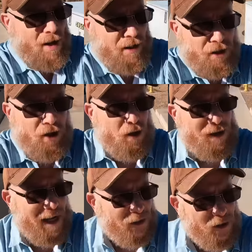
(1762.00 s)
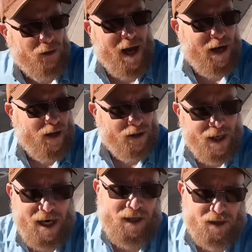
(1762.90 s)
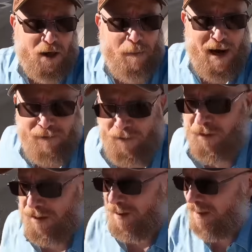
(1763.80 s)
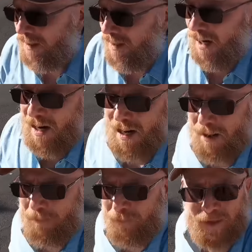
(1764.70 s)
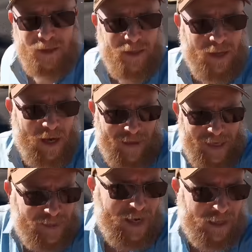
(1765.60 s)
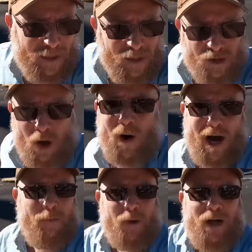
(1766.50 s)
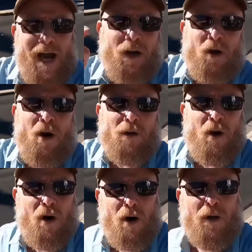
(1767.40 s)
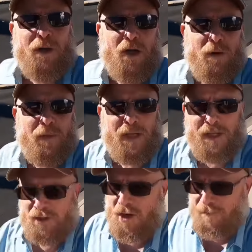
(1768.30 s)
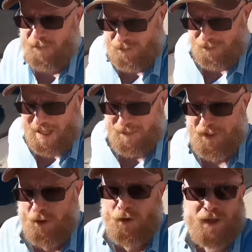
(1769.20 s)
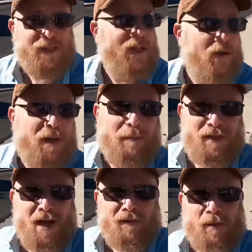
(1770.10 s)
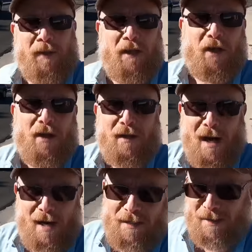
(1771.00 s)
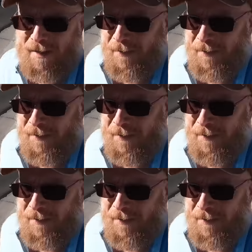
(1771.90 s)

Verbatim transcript: And he chose not to do that here today, and he's going to pay for it. Um, and that's it. So I'm putting out a call to all the good police officers out there who consider themselves to be the good guys.